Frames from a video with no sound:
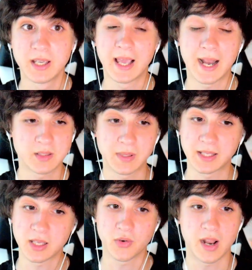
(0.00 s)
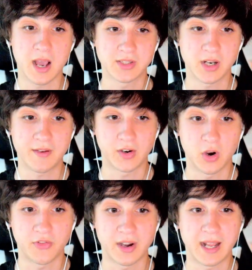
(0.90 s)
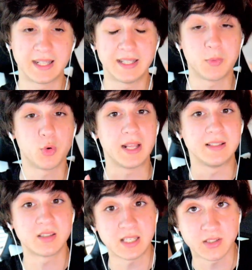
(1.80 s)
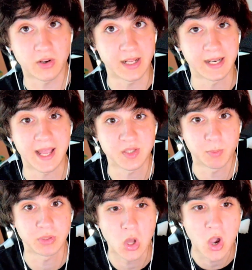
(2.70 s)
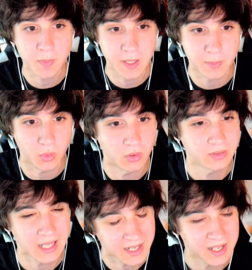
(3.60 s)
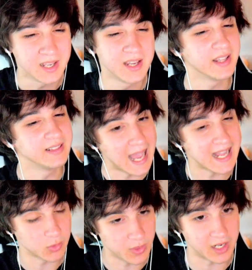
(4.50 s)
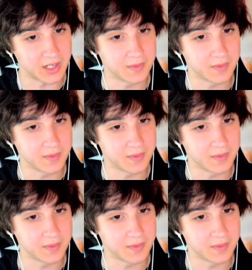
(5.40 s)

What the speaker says: and I had to be like, yo, nah, sorry, I have a girlfriend, and they would insist on it, and I had to block people. Like, that's weird.